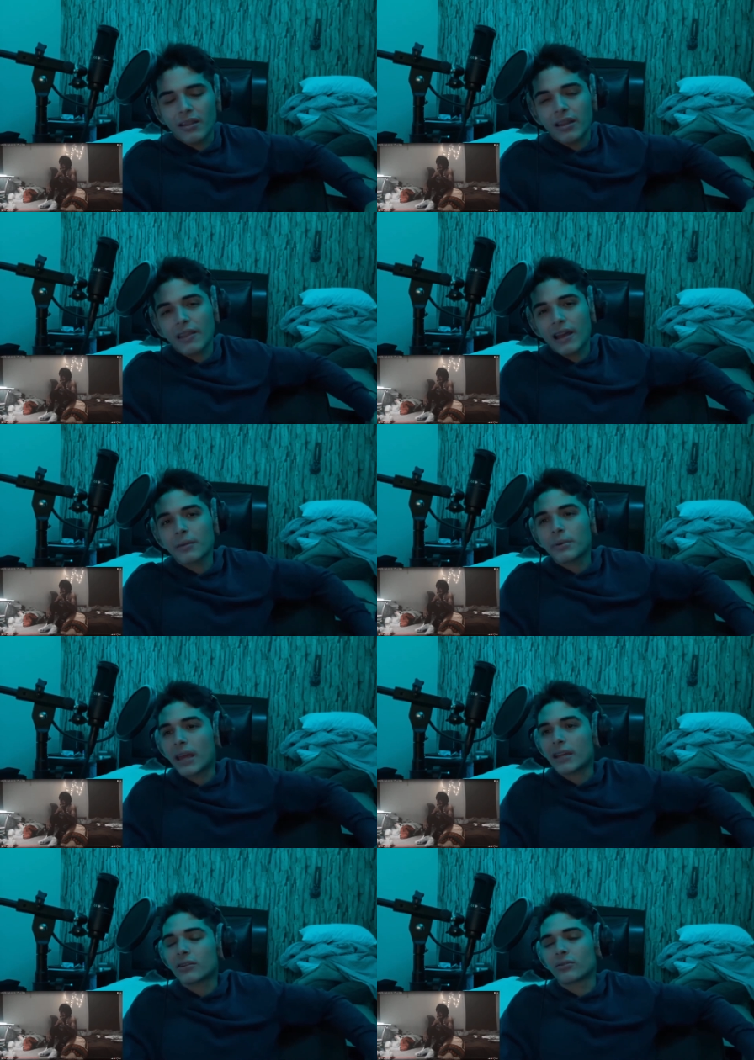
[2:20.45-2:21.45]
That that could be
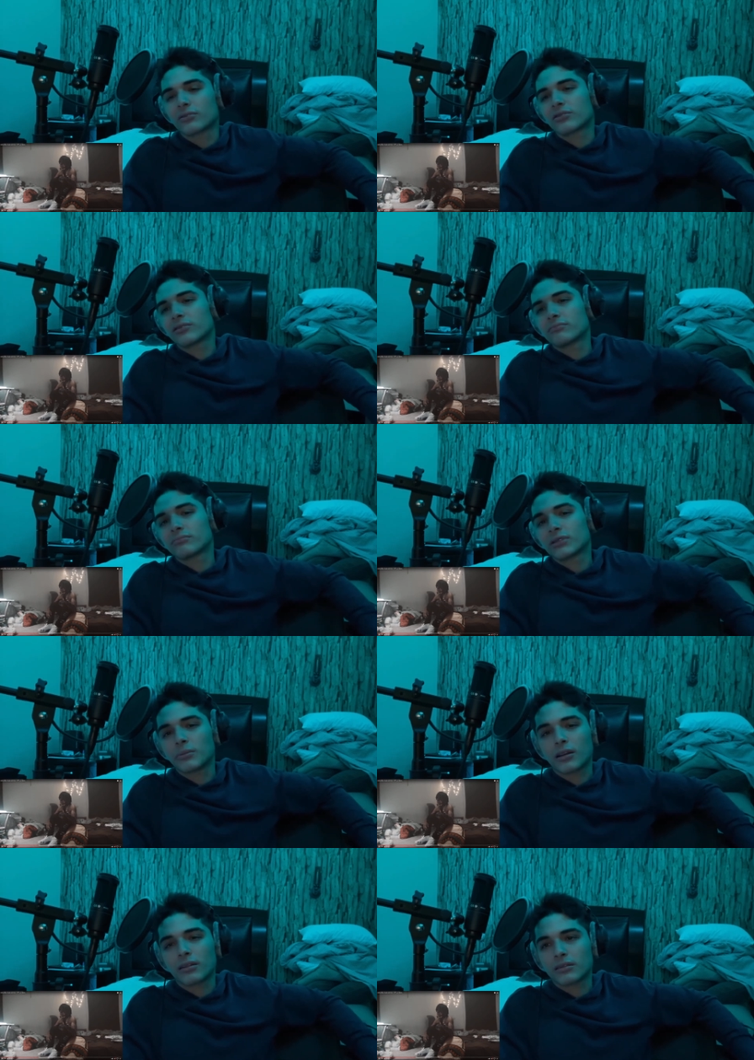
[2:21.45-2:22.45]
any culture. To be
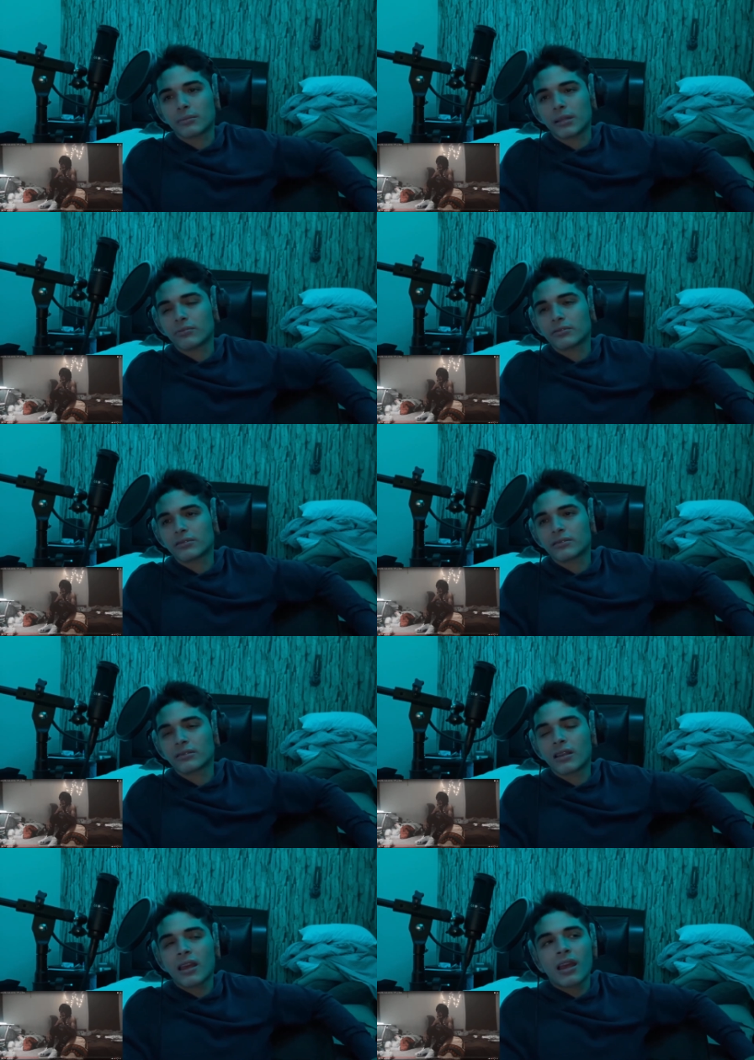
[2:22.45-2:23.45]
honest, I mean, it was
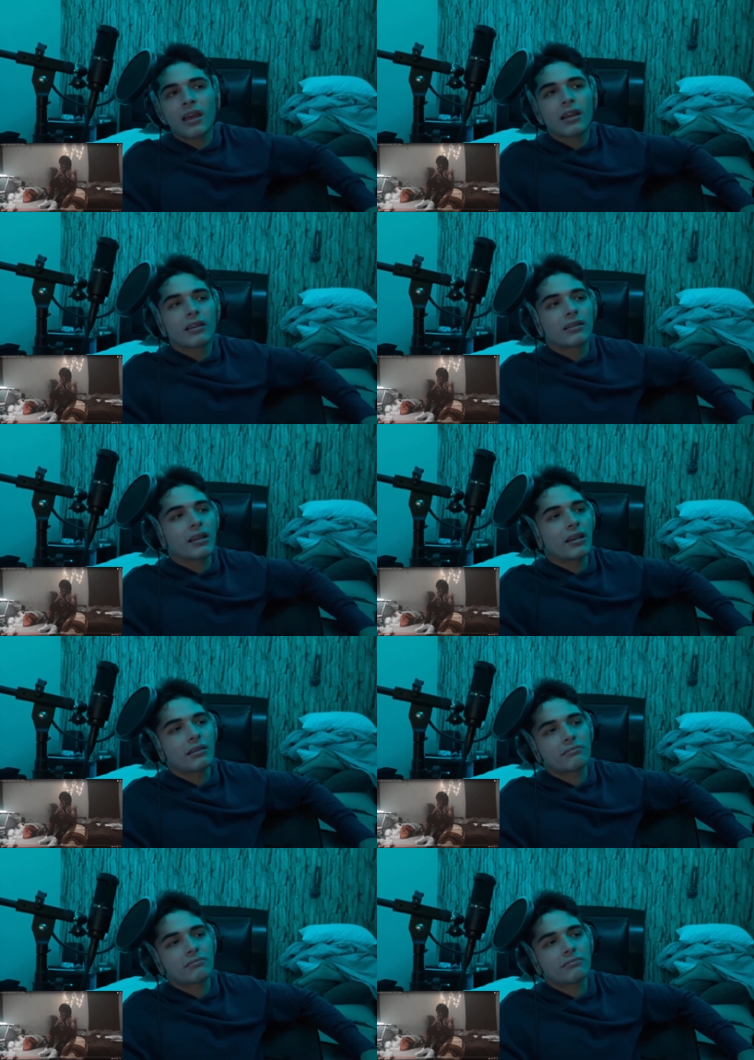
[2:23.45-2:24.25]
like